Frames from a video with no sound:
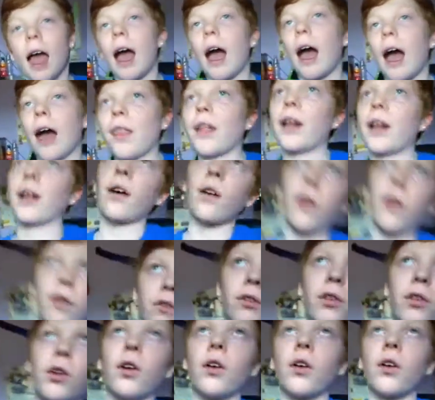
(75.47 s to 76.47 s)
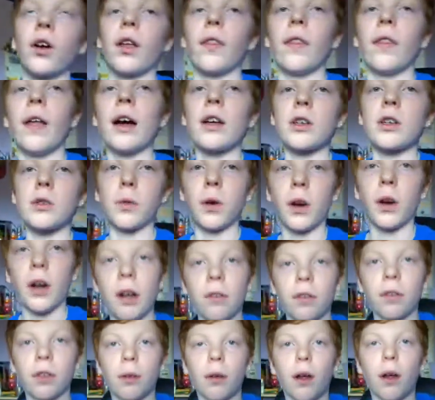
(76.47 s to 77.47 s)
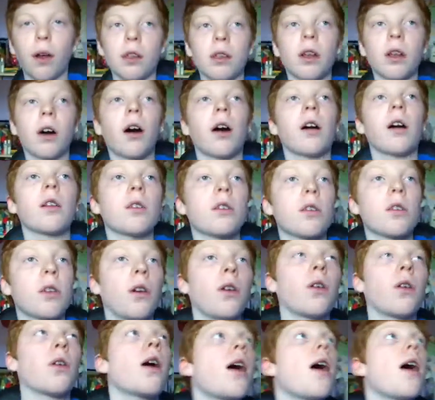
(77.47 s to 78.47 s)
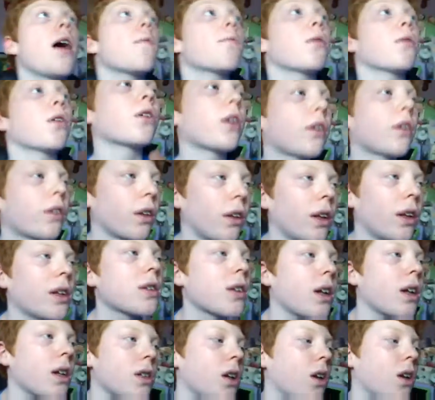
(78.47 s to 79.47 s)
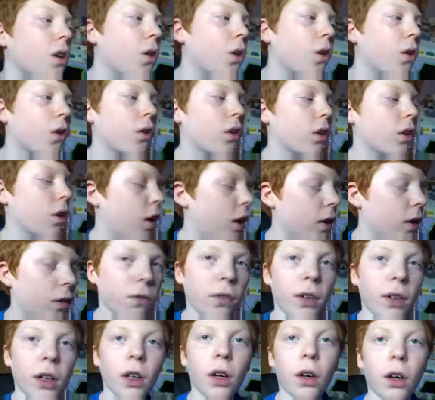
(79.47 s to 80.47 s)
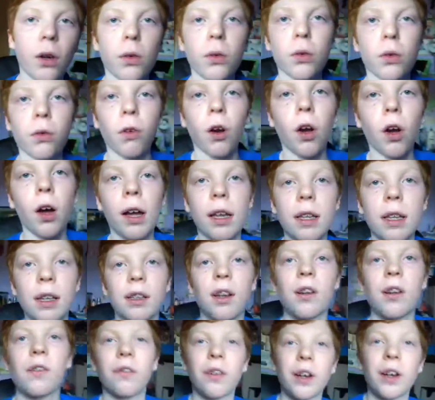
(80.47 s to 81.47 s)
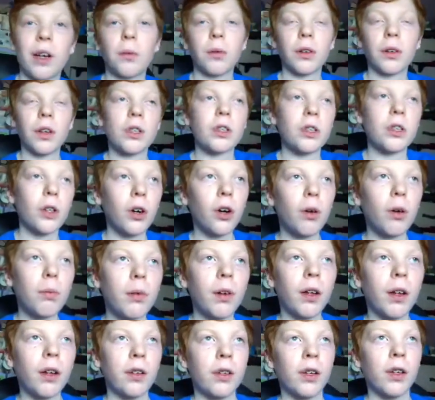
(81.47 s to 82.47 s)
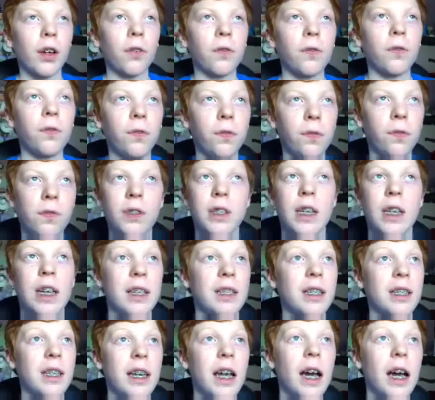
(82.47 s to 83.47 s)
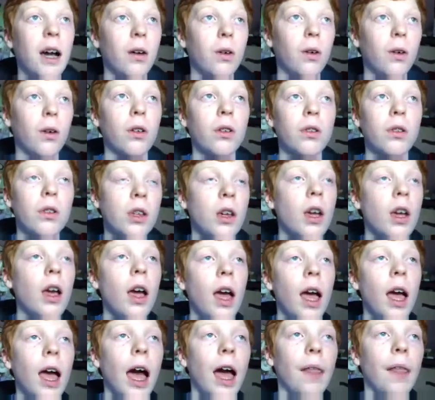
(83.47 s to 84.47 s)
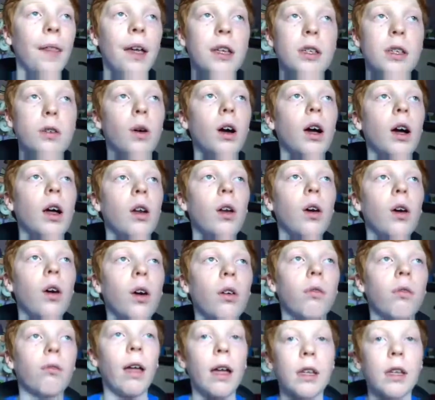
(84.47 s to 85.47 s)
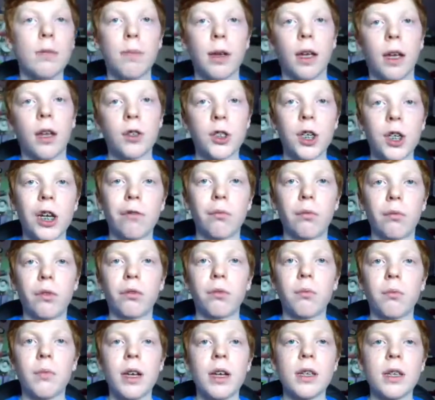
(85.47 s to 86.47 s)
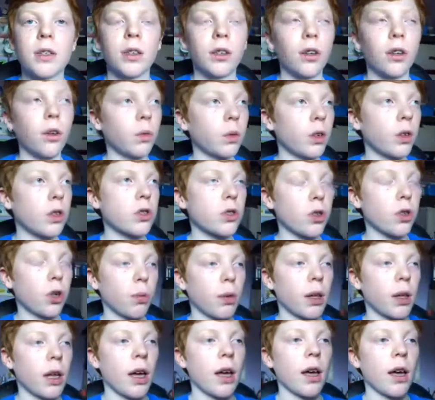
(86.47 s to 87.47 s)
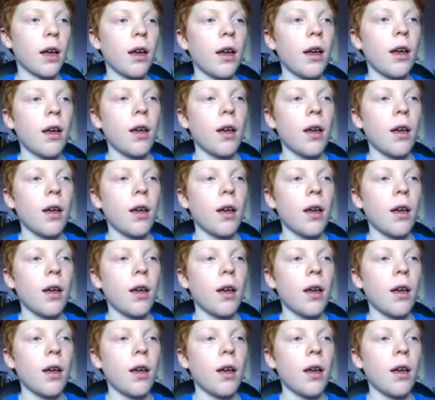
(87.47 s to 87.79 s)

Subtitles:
and then I've got to vlog, and that's why sometimes it's hard. So, because I've done this such a long like video grind, I don't really want to stop. It's like 60 now odds, and that's quite a lot, and that's a big achievement for me, so I don't want to stop yet,